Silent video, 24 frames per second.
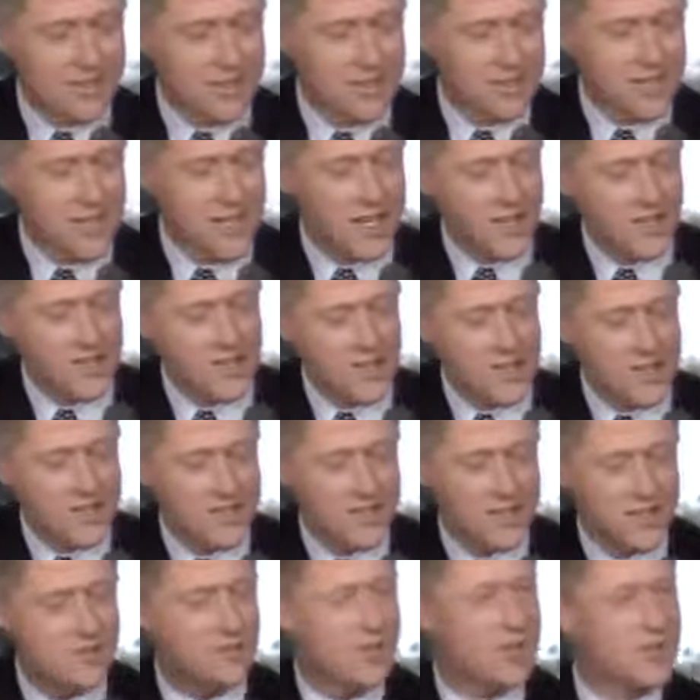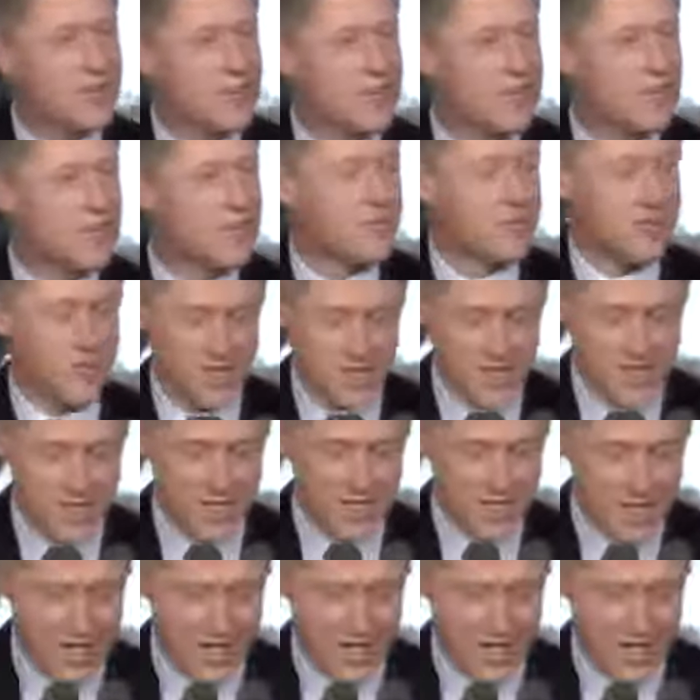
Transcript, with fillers: the Senate President Pro Tem Bill